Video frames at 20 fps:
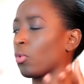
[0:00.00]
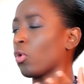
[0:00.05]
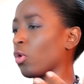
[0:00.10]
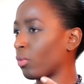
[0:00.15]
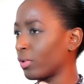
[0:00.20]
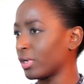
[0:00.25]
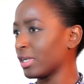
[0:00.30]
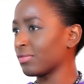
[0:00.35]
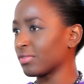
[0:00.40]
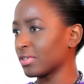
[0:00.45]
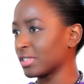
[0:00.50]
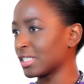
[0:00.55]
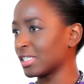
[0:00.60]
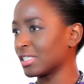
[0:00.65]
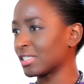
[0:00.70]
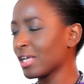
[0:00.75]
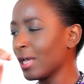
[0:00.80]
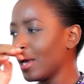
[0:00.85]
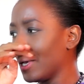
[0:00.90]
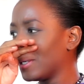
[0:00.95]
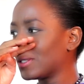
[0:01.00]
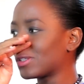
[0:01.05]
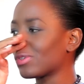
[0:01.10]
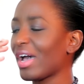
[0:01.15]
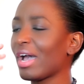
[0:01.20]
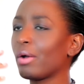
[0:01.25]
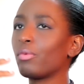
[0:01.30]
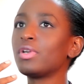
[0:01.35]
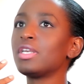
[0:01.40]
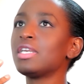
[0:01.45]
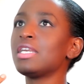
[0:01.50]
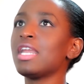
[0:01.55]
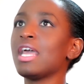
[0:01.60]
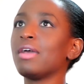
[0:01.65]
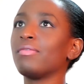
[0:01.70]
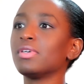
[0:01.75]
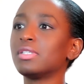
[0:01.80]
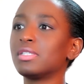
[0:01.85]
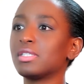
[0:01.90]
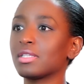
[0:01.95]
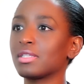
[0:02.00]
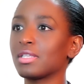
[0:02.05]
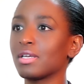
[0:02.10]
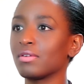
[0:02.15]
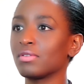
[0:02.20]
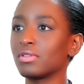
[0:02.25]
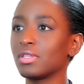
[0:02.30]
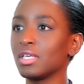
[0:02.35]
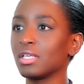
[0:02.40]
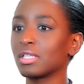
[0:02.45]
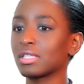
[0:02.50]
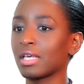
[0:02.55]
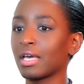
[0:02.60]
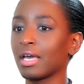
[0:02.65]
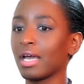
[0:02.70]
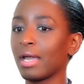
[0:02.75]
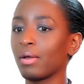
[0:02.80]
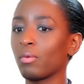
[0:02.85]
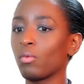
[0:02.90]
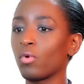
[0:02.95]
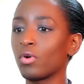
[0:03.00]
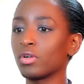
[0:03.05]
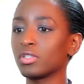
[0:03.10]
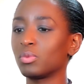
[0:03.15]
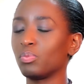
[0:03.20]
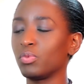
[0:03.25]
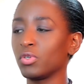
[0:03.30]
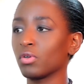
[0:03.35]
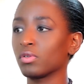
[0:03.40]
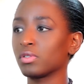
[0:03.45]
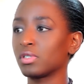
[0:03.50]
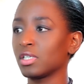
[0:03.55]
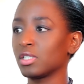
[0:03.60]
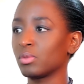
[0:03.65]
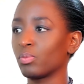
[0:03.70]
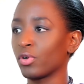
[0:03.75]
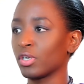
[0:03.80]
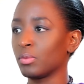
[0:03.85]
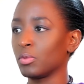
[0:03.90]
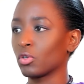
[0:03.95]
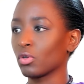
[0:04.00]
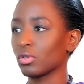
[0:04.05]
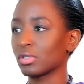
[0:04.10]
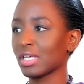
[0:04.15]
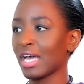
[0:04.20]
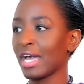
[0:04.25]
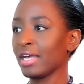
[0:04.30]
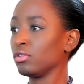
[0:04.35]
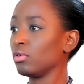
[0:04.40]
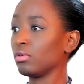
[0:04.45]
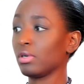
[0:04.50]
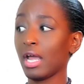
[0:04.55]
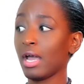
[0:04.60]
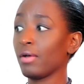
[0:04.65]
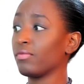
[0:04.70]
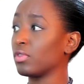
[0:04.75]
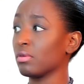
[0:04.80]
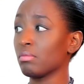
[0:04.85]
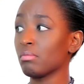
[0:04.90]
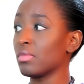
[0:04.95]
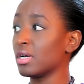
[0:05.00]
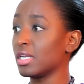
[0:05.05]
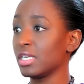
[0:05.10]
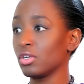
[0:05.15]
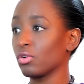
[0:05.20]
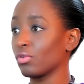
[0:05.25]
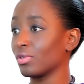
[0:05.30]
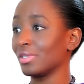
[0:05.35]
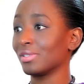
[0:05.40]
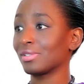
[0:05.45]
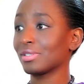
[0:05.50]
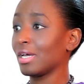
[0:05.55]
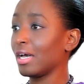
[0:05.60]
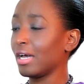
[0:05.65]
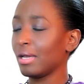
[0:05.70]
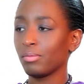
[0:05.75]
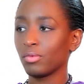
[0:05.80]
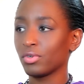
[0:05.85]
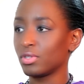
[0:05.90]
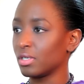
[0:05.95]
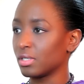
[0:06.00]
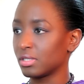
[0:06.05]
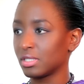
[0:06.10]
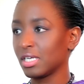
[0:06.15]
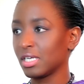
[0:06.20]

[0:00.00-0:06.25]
or more, whatever it is. So I would never sit there and think that I want Beyonce's body because I don't have the money or the time or the